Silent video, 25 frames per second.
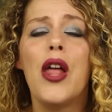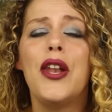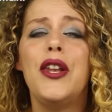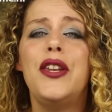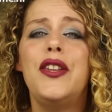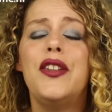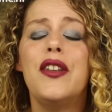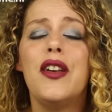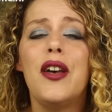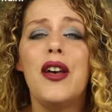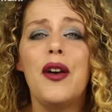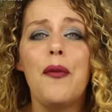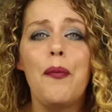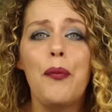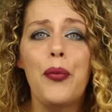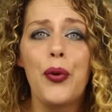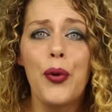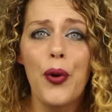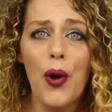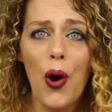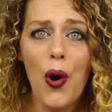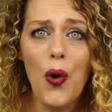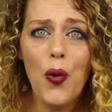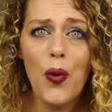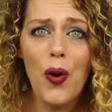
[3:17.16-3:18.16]
The
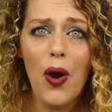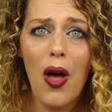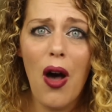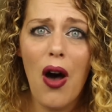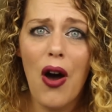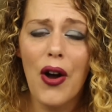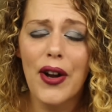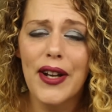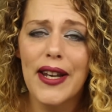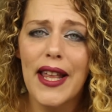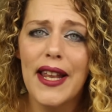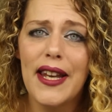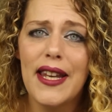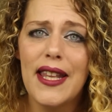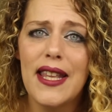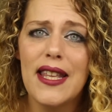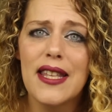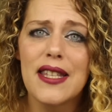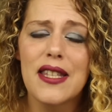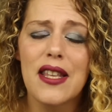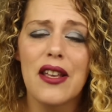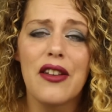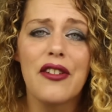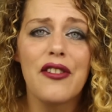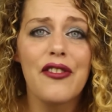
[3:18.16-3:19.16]
Prolong that
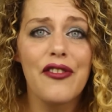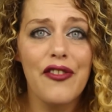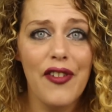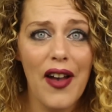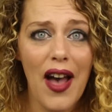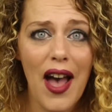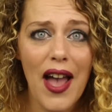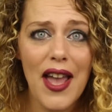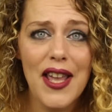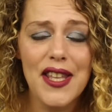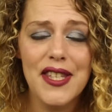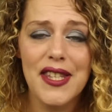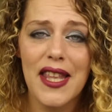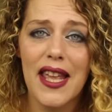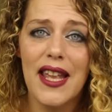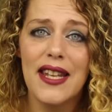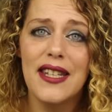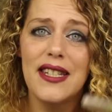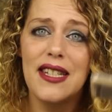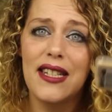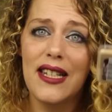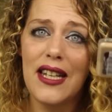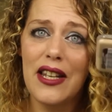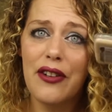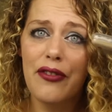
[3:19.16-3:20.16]
is advised
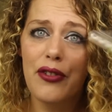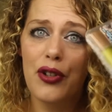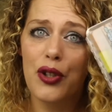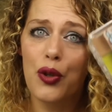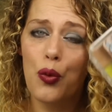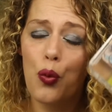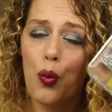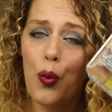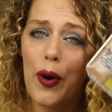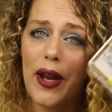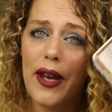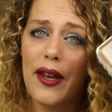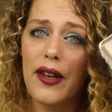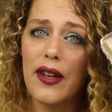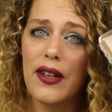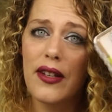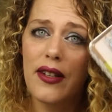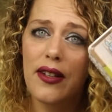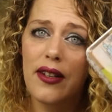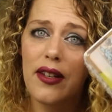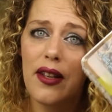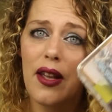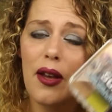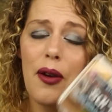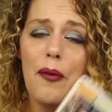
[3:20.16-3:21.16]
and delivered with
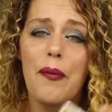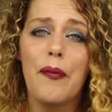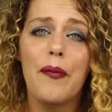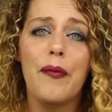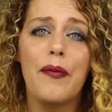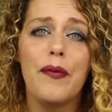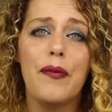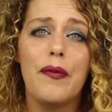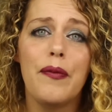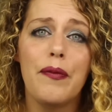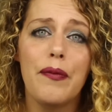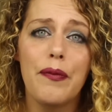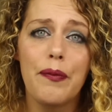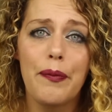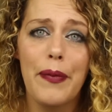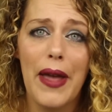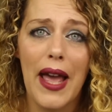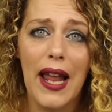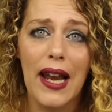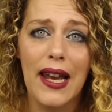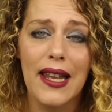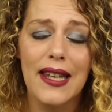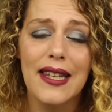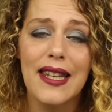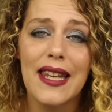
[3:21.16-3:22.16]
the
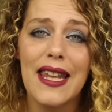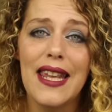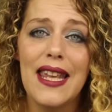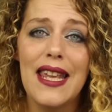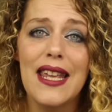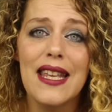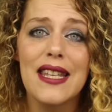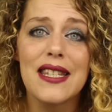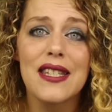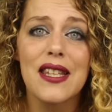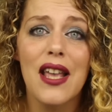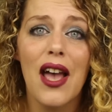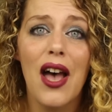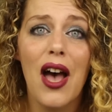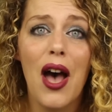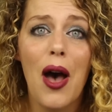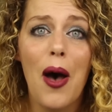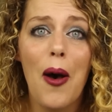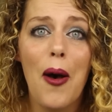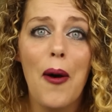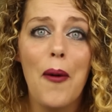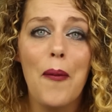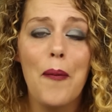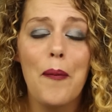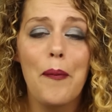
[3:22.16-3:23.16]
palette is
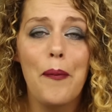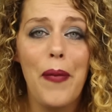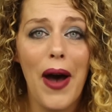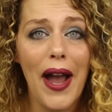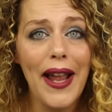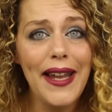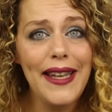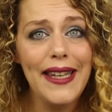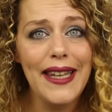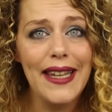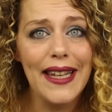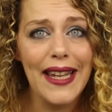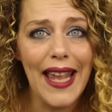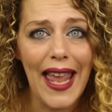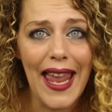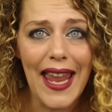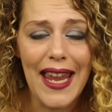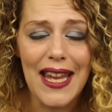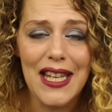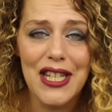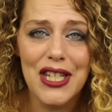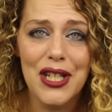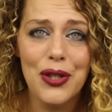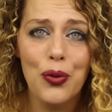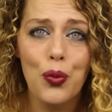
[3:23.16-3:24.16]
a binding
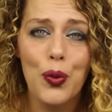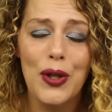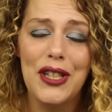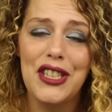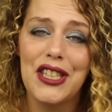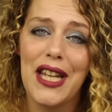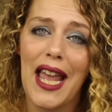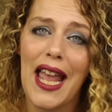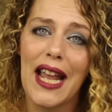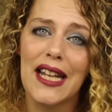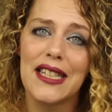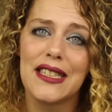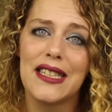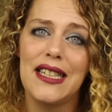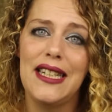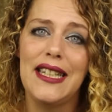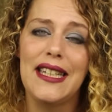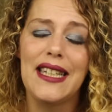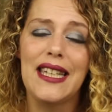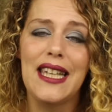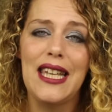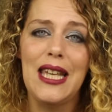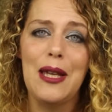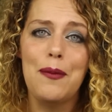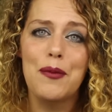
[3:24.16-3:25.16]
agent which
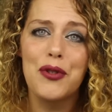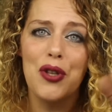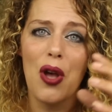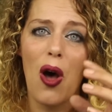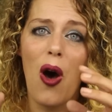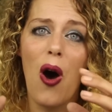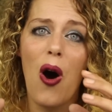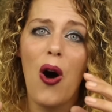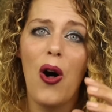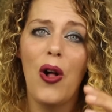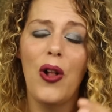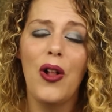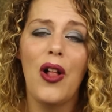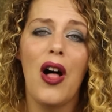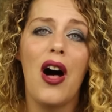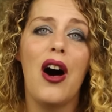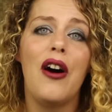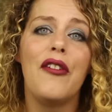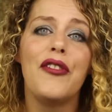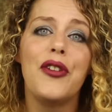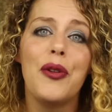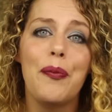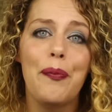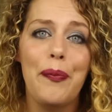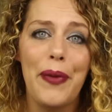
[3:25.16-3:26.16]
actually keeps all
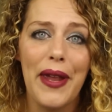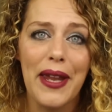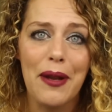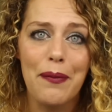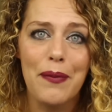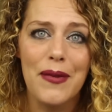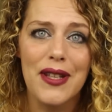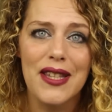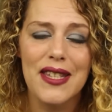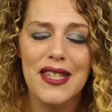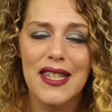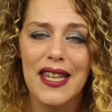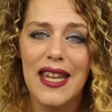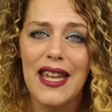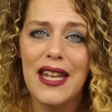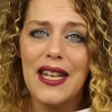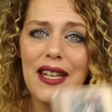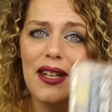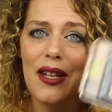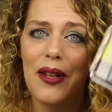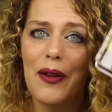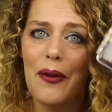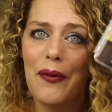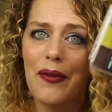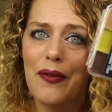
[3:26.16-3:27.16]
of the pigments
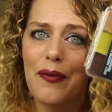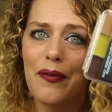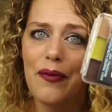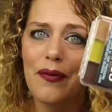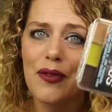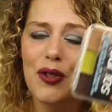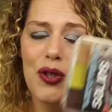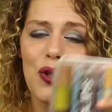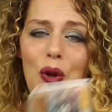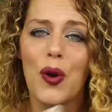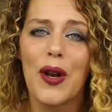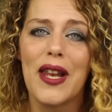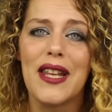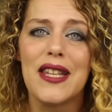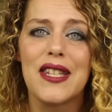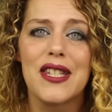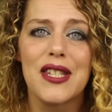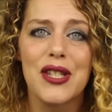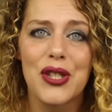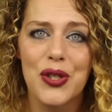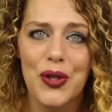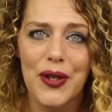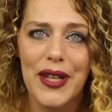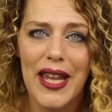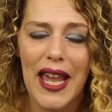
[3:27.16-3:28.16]
in the
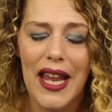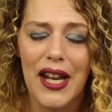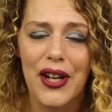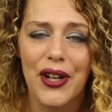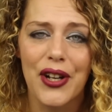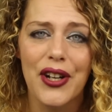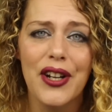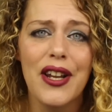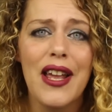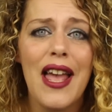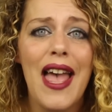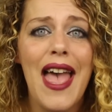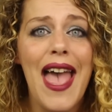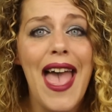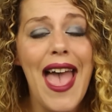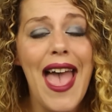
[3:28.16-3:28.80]
solids together,